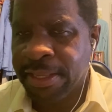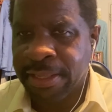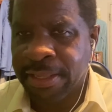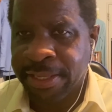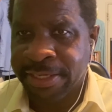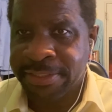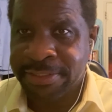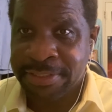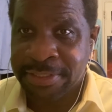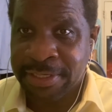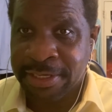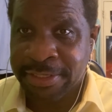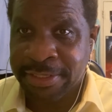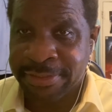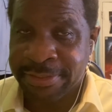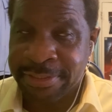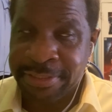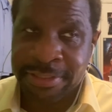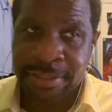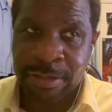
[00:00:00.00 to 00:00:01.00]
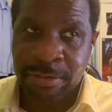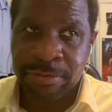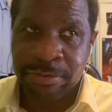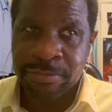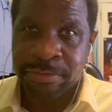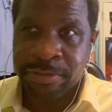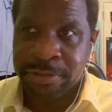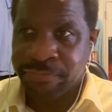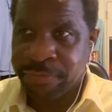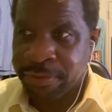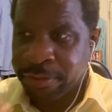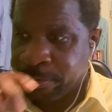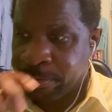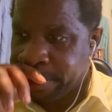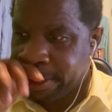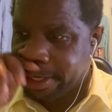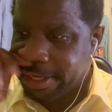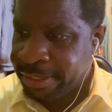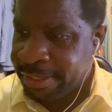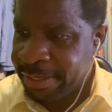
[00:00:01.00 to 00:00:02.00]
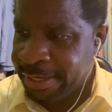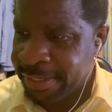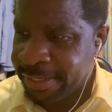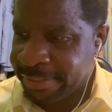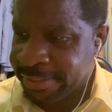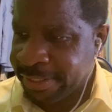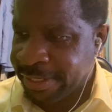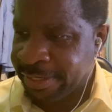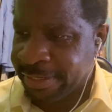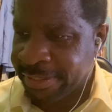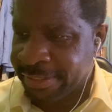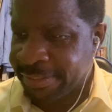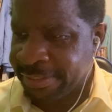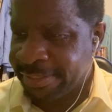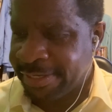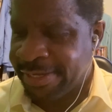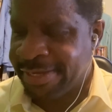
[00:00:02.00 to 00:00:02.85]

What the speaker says: let's just go through this real quick. And the